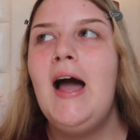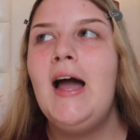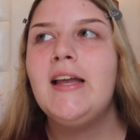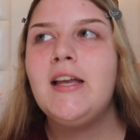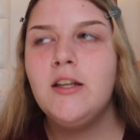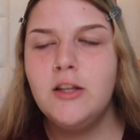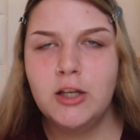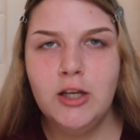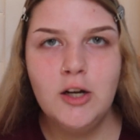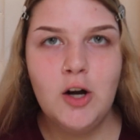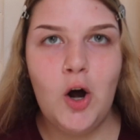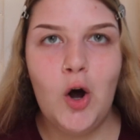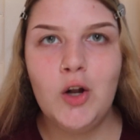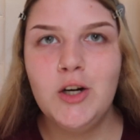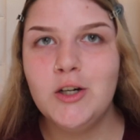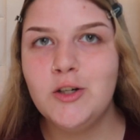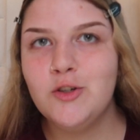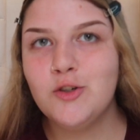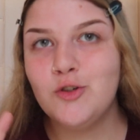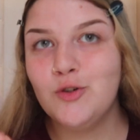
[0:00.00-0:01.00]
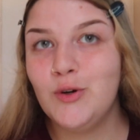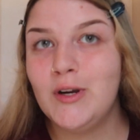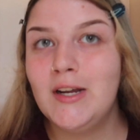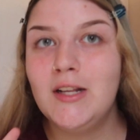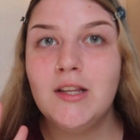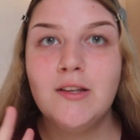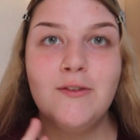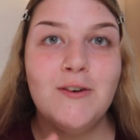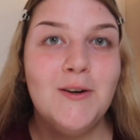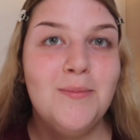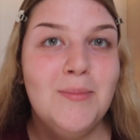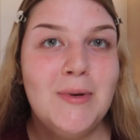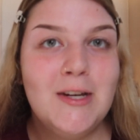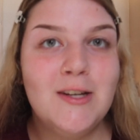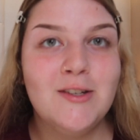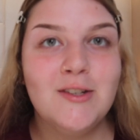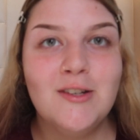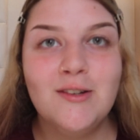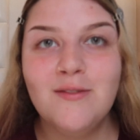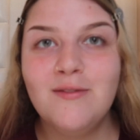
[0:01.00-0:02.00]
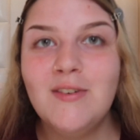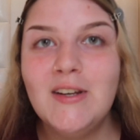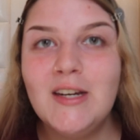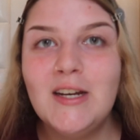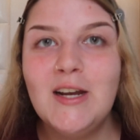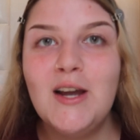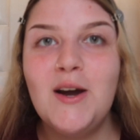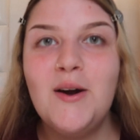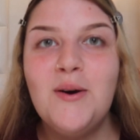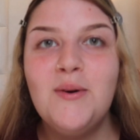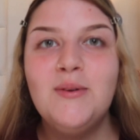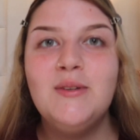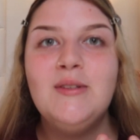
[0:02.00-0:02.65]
guess you can call it a transformation video.